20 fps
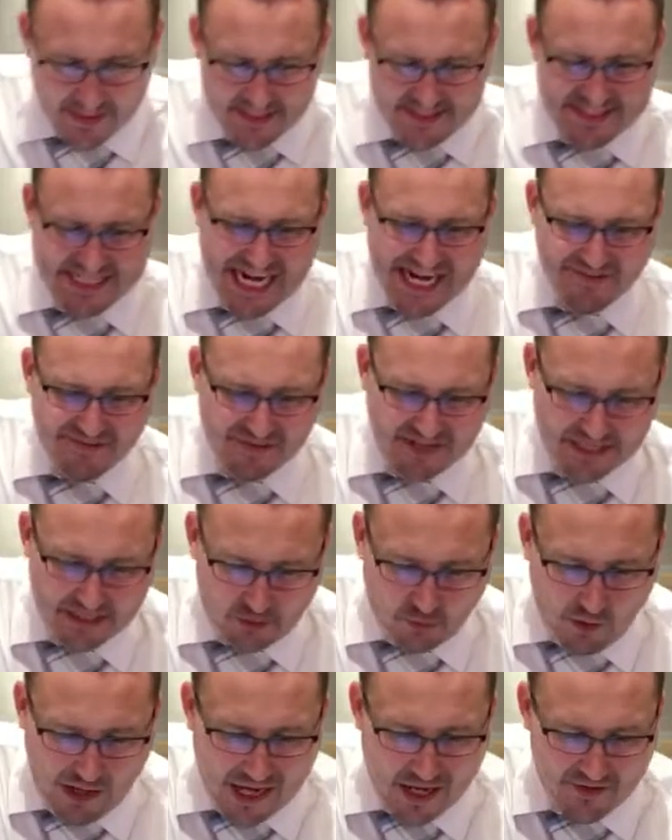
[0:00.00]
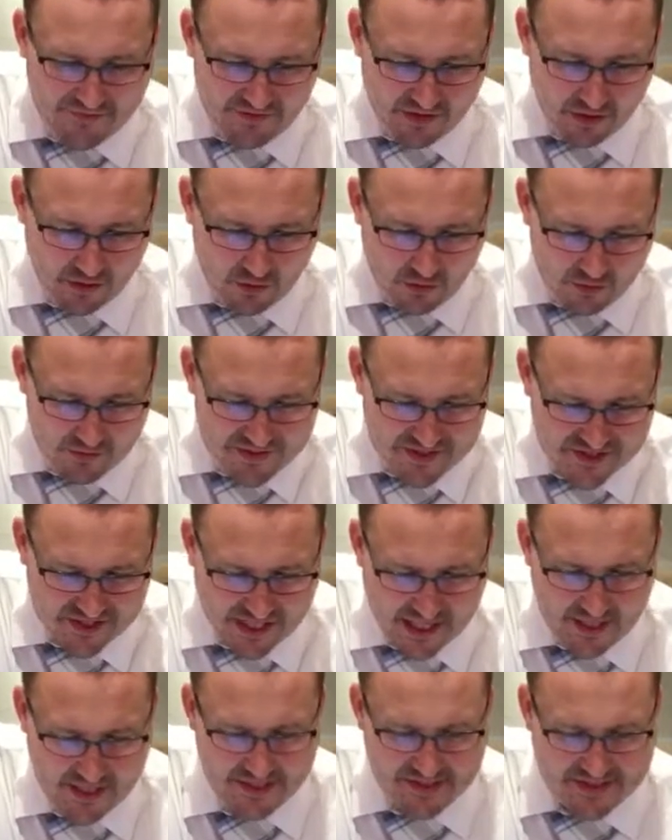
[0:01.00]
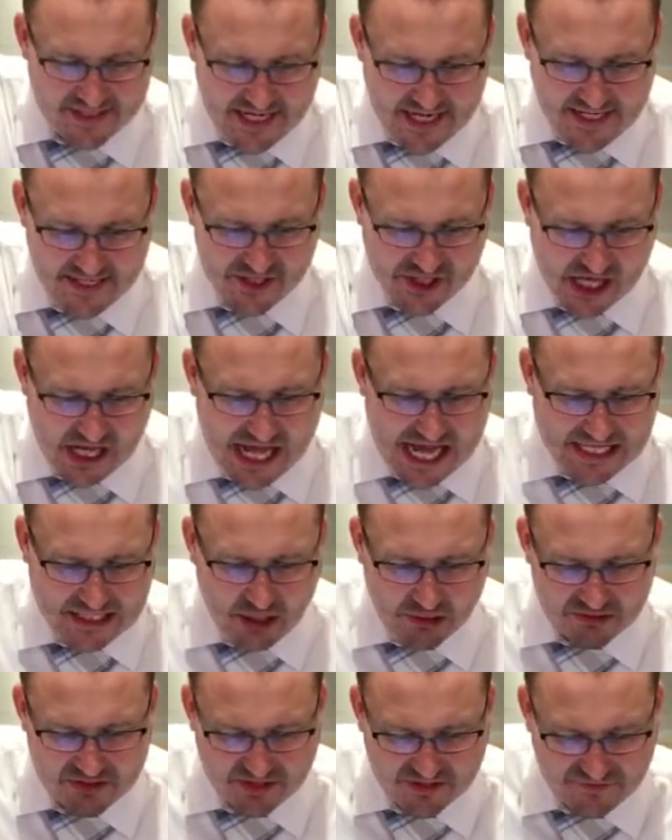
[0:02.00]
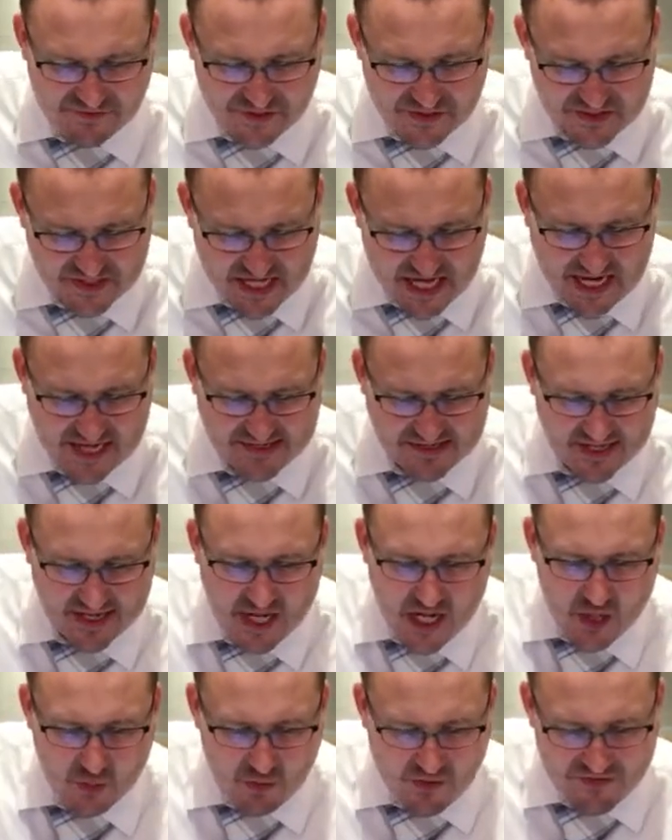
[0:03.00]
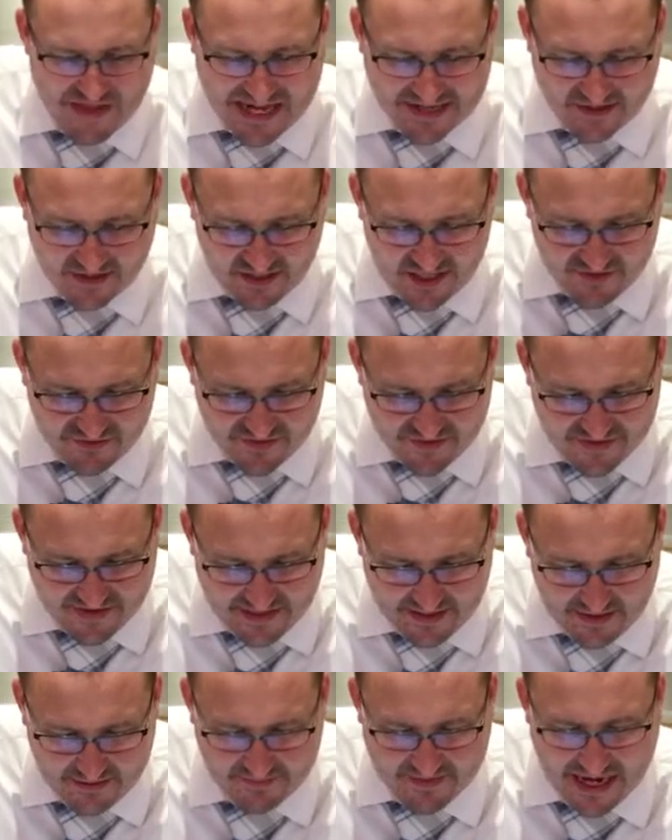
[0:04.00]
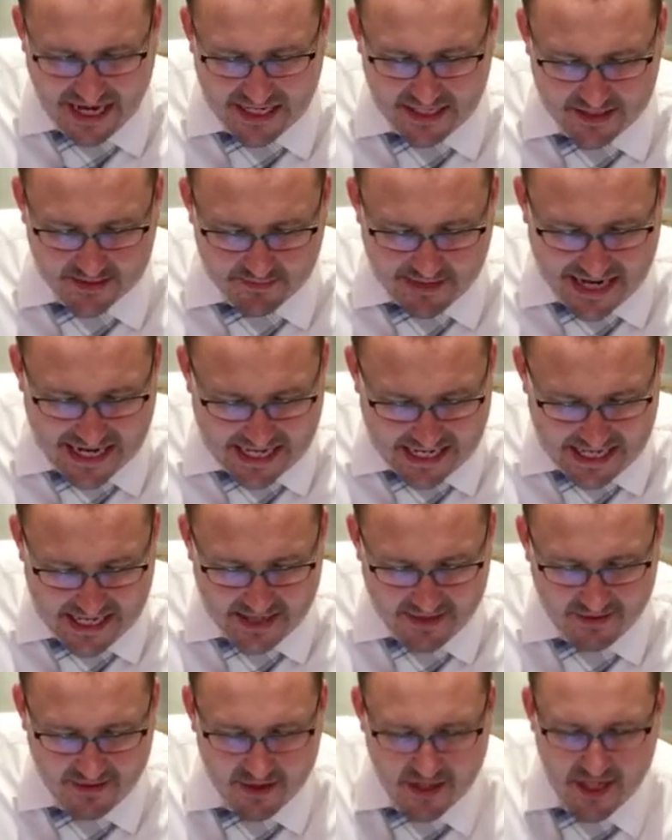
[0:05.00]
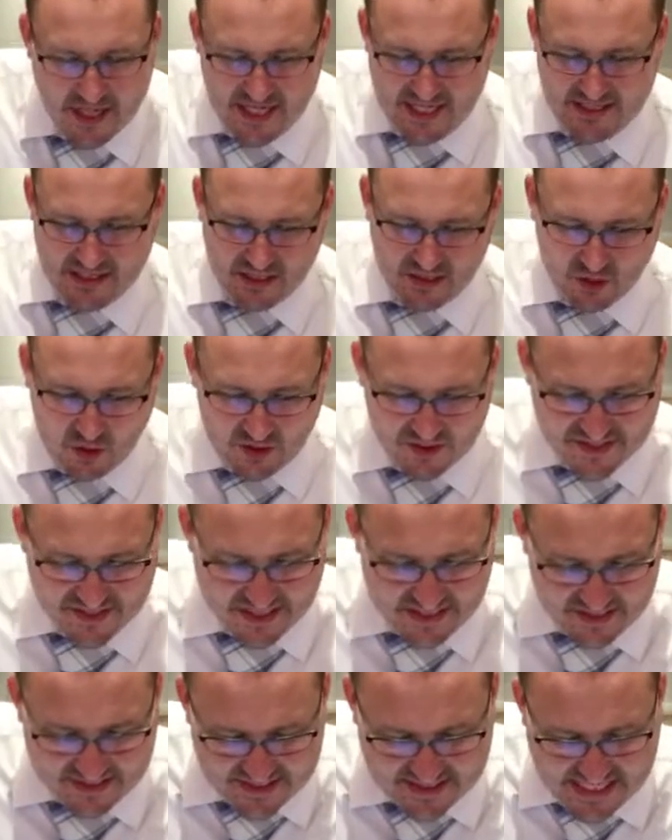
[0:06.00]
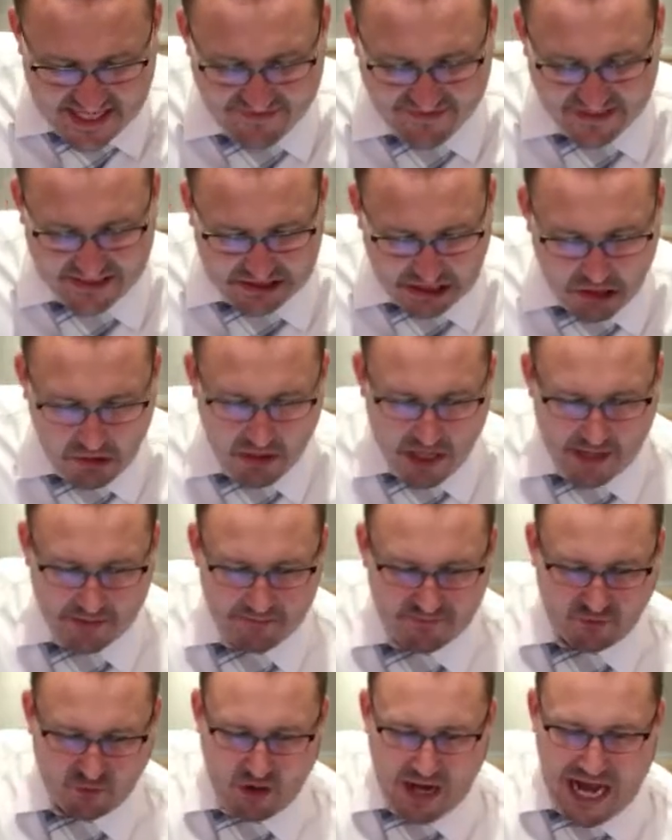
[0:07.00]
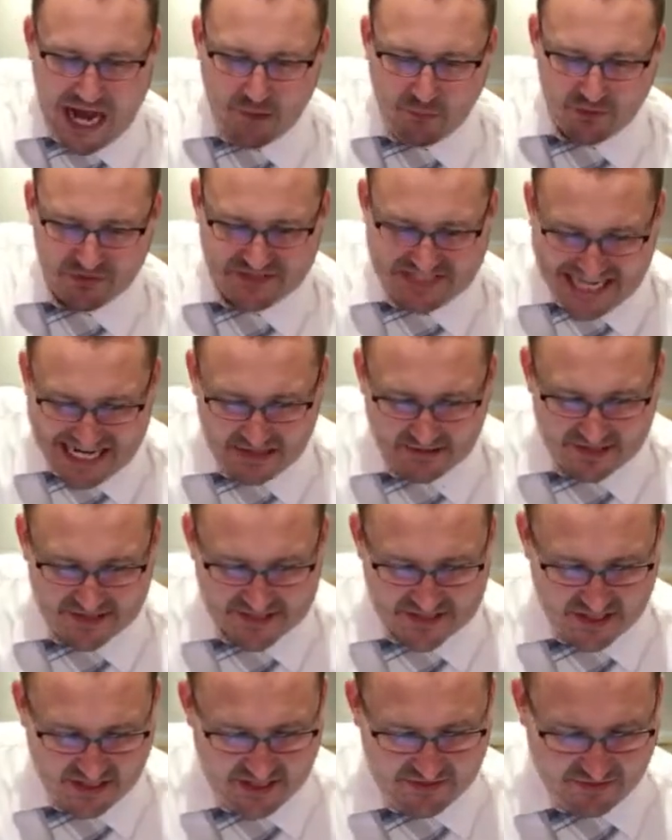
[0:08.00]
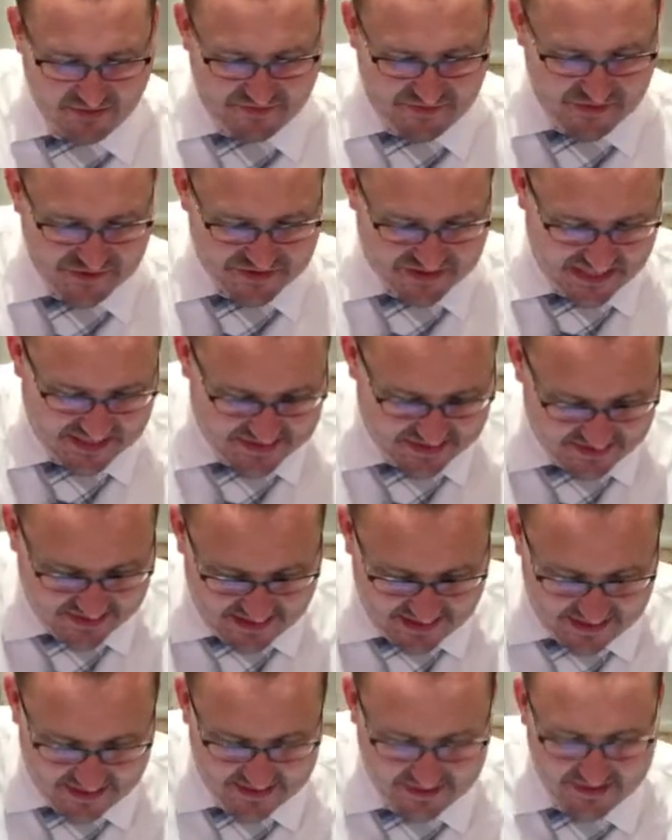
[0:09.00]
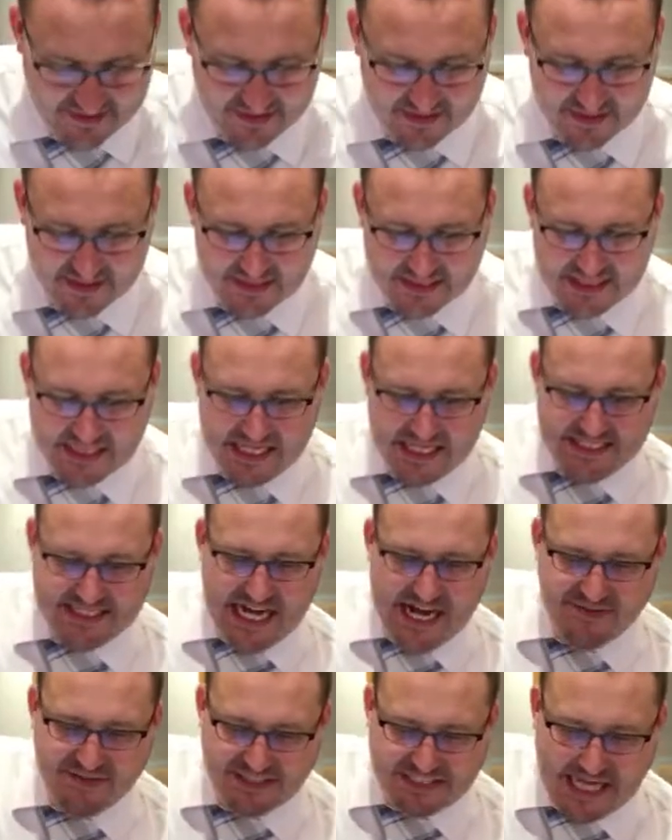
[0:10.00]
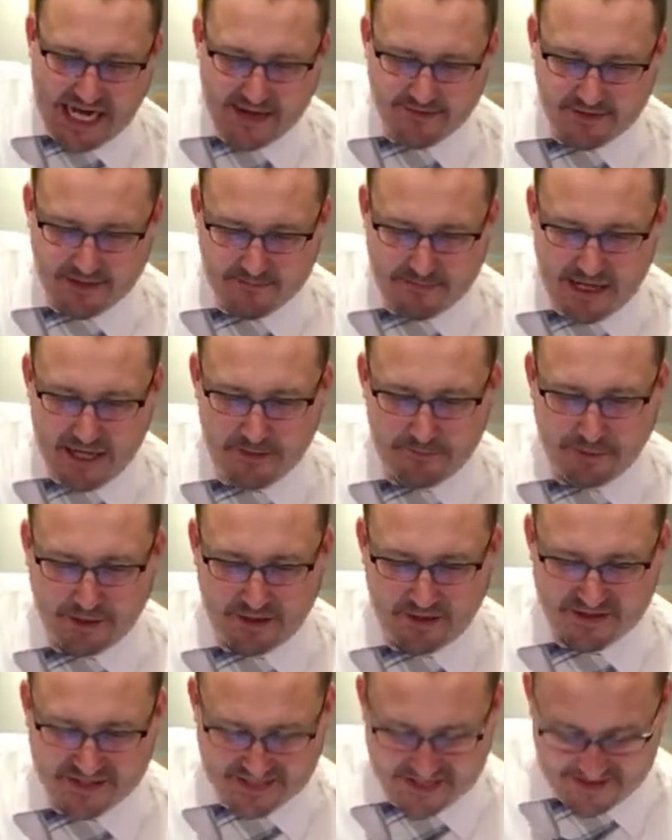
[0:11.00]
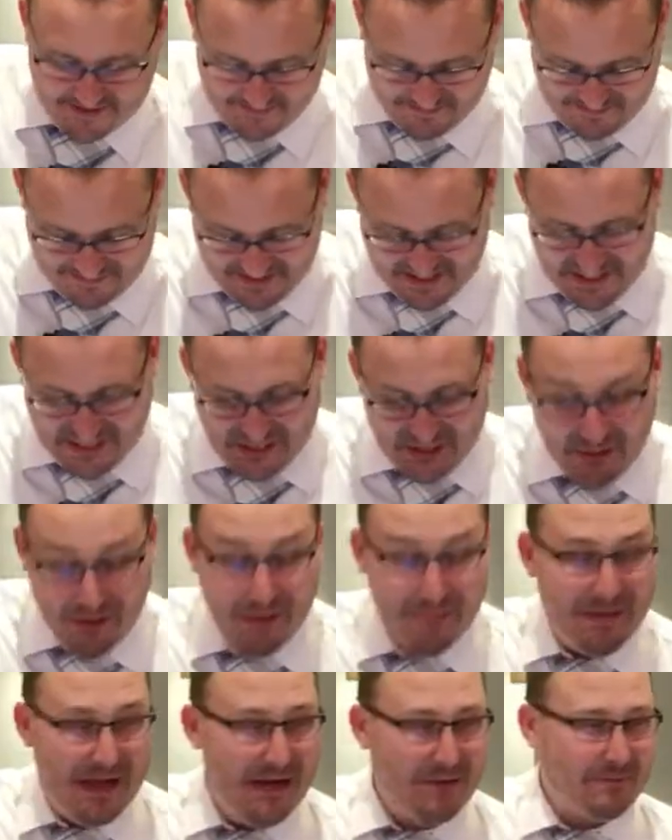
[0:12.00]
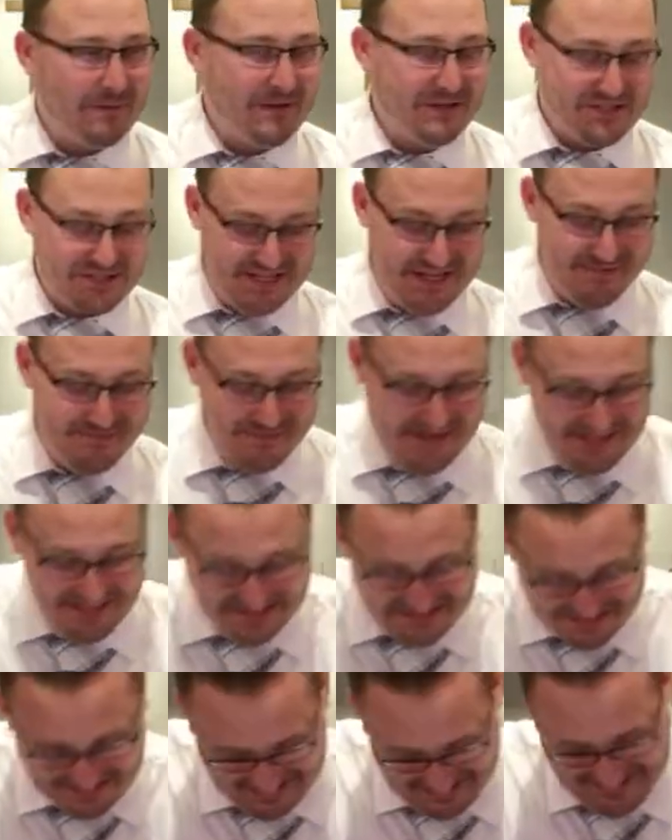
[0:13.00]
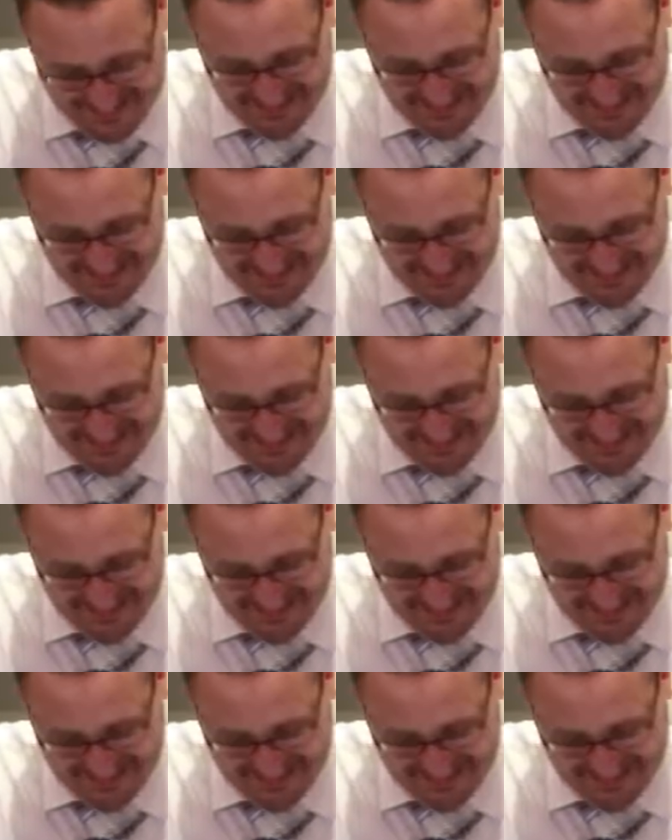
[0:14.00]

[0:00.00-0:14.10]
And David inquired of the Lord, saying, Shall I go to the Philistines? Wilt thou deliver thee thine into my hand? And the Lord said unto David, Go up, for I will doubtless deliver the Philistines into thy hand. And David came to Baal Perazim. You know what Baal Perazim means?